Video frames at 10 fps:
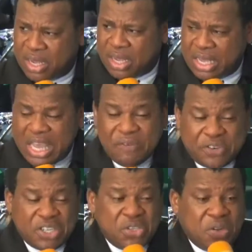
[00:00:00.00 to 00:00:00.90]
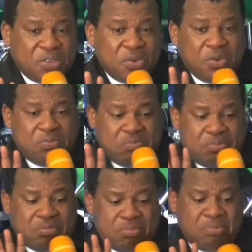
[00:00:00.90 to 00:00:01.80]
If she's not
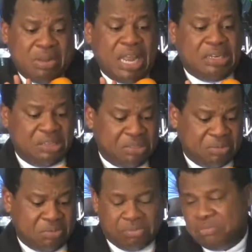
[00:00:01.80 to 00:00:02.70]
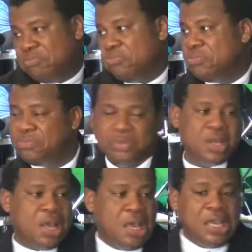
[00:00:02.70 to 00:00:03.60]
like this,
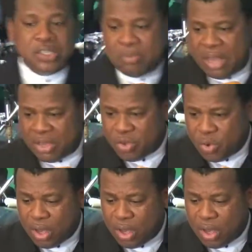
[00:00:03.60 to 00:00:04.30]
it's not me and you.